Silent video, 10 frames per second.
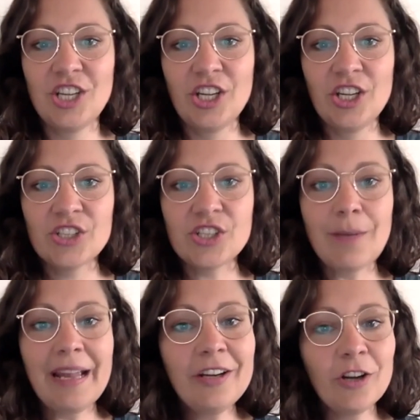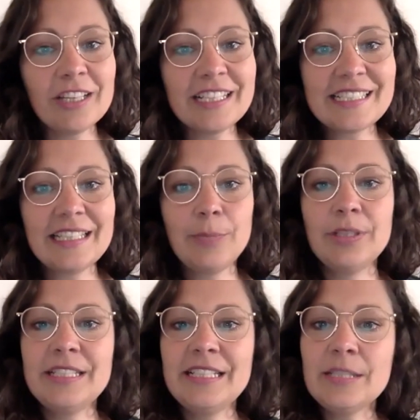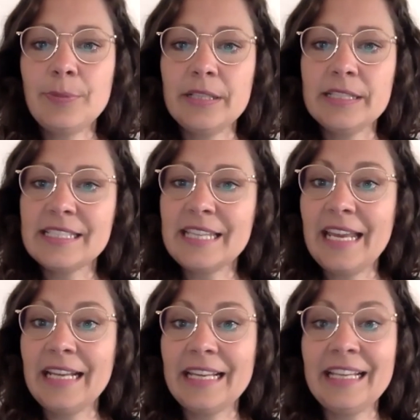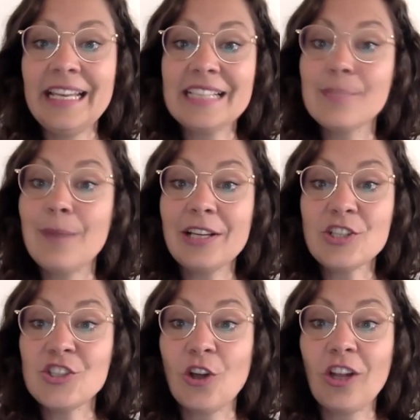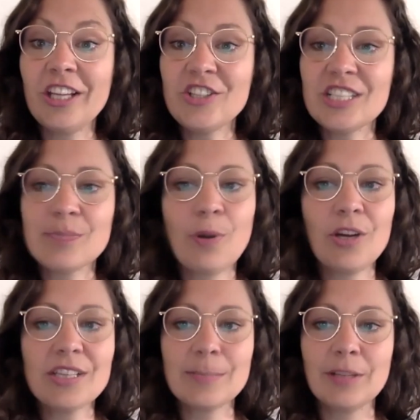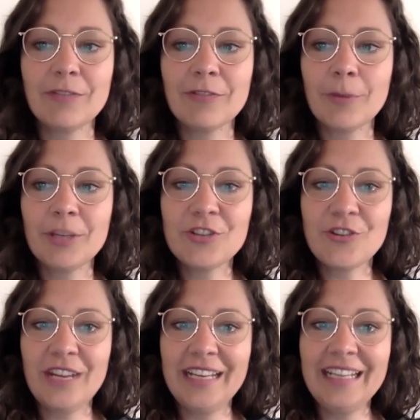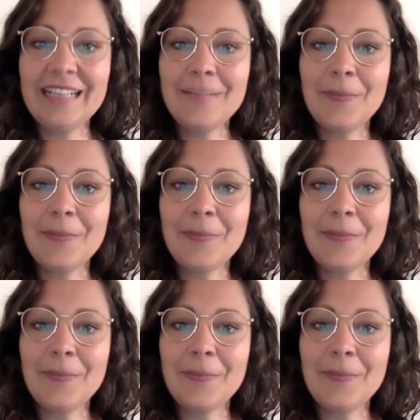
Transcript: So my goal is that the participants take in as much knowledge as possible from the training